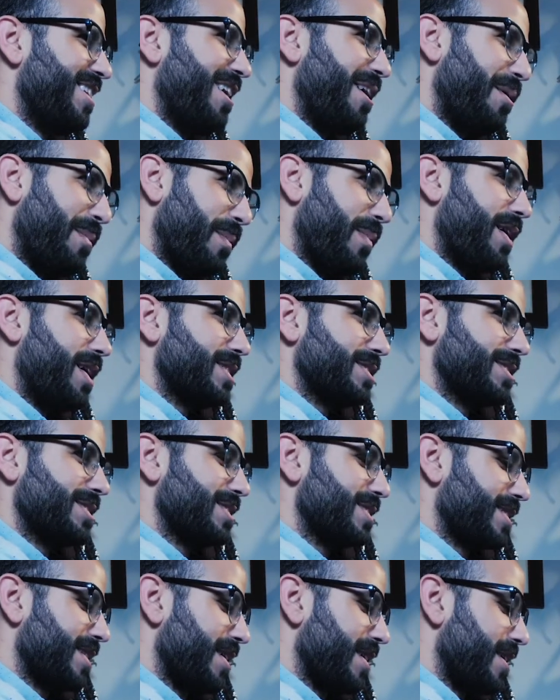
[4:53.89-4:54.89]
unbox
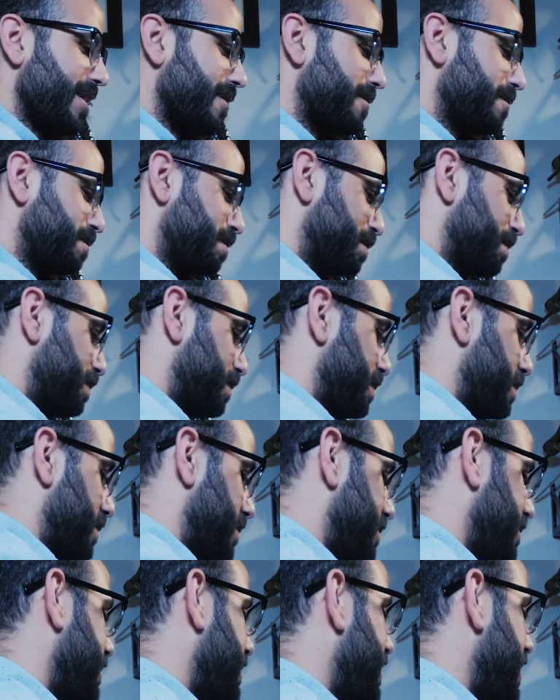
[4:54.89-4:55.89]
this guy.
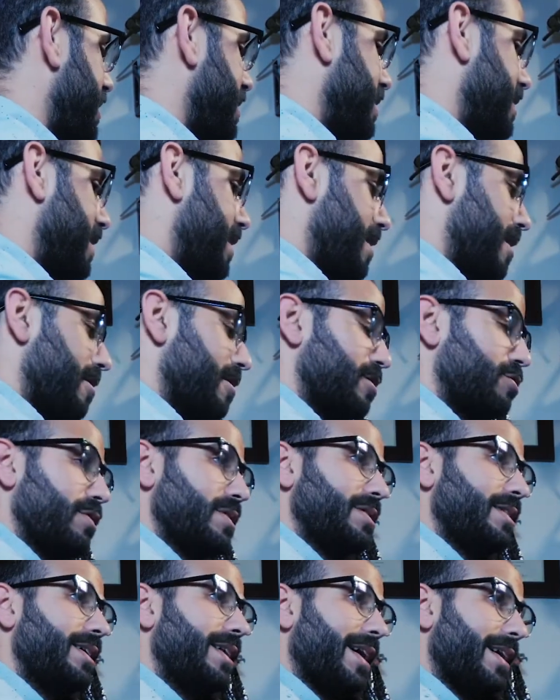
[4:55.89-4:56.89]
Get out our
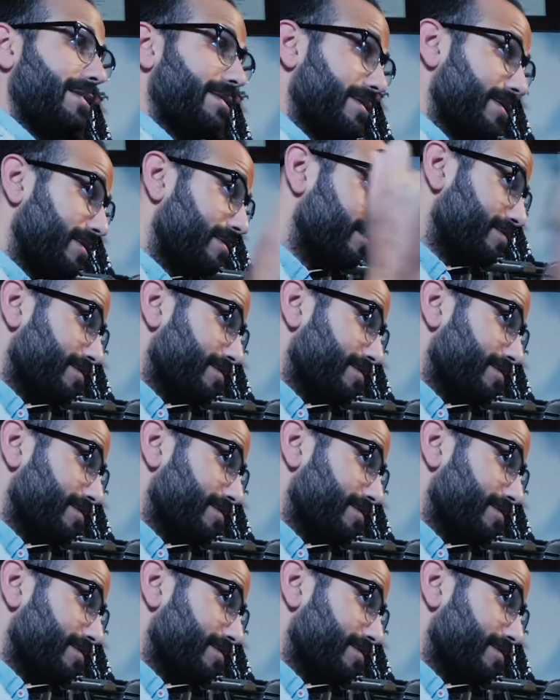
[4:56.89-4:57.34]
trusty knife,